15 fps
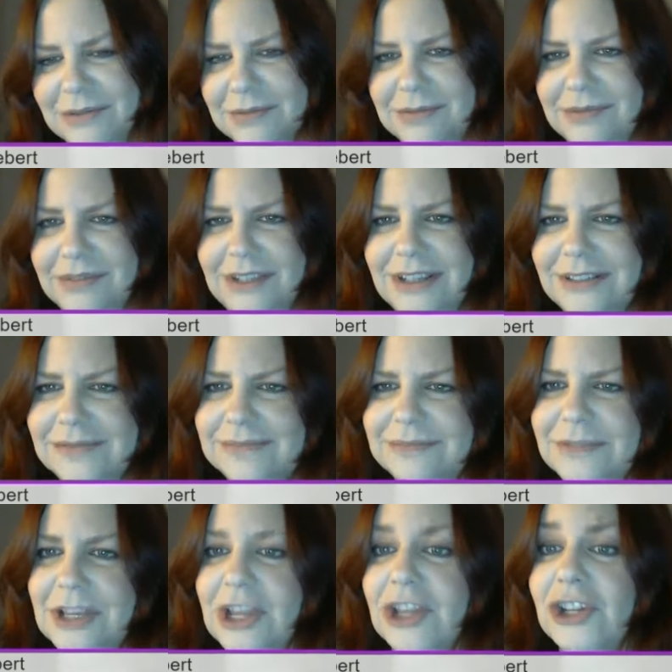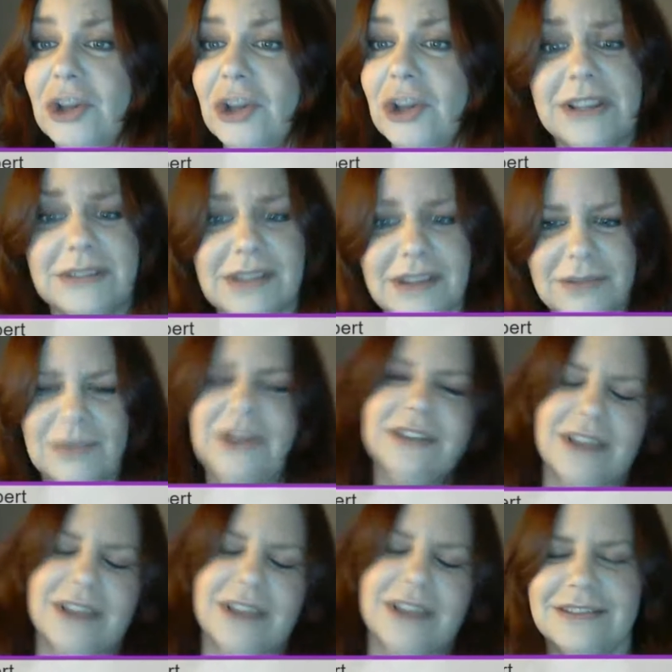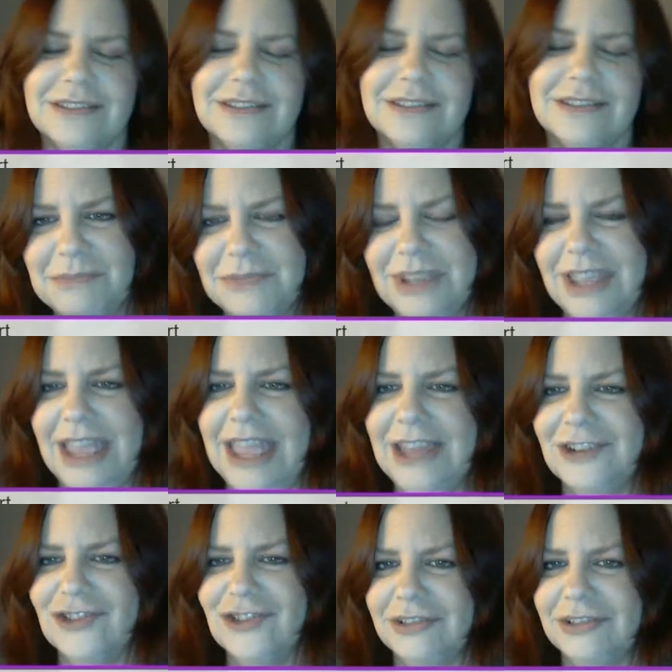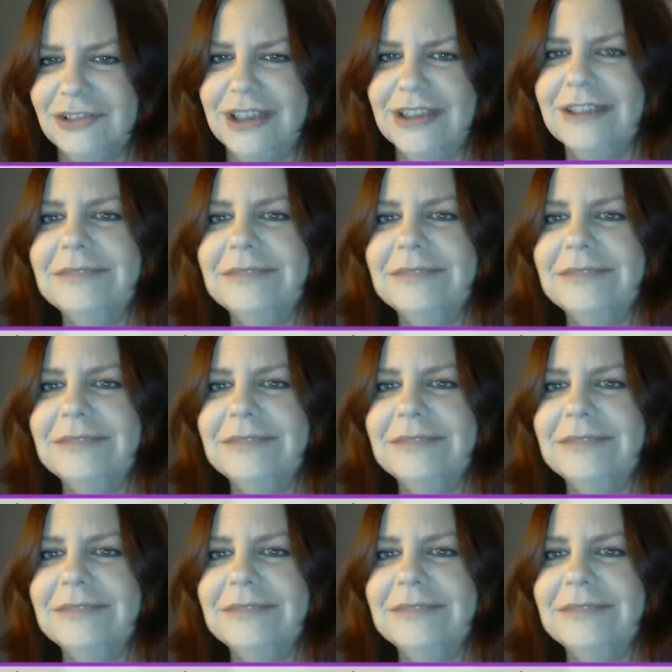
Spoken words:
Yeah. No, it isn't. Well, yes. Henge-like.